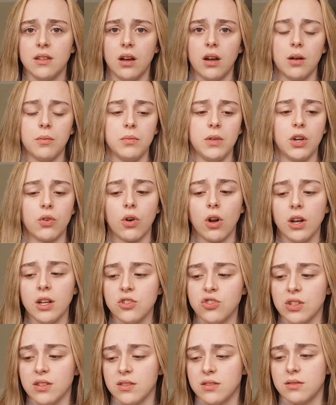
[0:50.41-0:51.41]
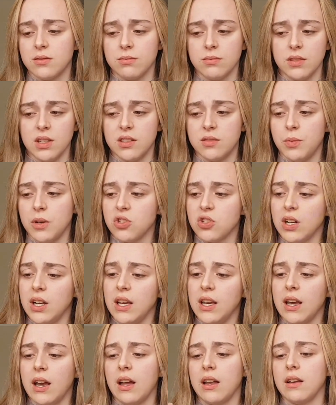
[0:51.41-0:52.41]
neurologists
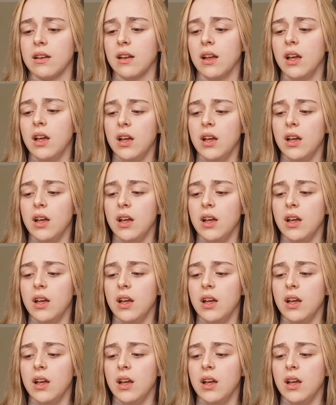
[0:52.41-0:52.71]
especially, and